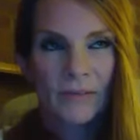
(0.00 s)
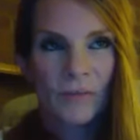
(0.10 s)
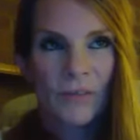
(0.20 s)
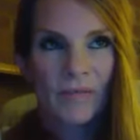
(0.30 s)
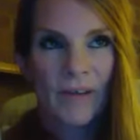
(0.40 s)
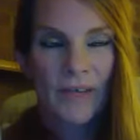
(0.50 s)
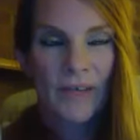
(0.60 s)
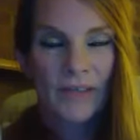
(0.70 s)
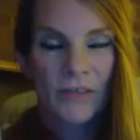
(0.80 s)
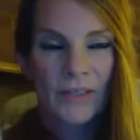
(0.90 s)
with the fact
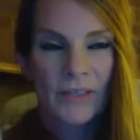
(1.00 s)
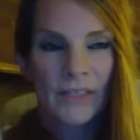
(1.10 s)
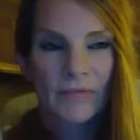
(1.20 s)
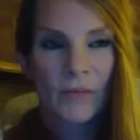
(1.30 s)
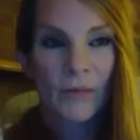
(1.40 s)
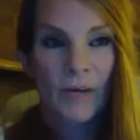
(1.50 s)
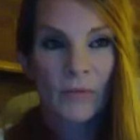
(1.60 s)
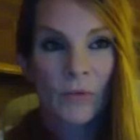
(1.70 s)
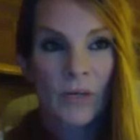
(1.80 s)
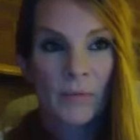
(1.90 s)
they're using this for
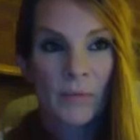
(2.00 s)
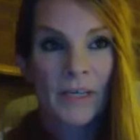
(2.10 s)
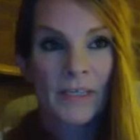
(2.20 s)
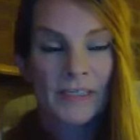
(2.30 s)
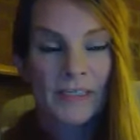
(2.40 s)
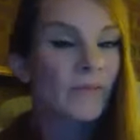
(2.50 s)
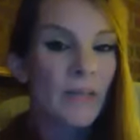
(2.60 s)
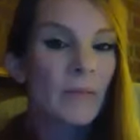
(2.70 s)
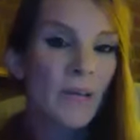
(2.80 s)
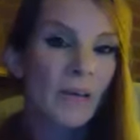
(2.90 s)
groundwater, because it's in a
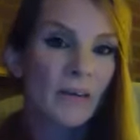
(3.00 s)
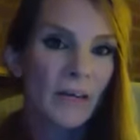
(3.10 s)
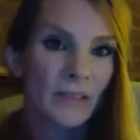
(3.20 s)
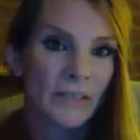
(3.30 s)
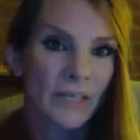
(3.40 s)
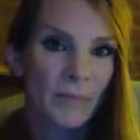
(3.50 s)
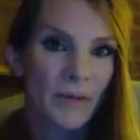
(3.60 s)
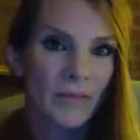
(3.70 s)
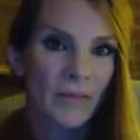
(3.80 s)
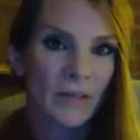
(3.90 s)
FEMA area on top of it.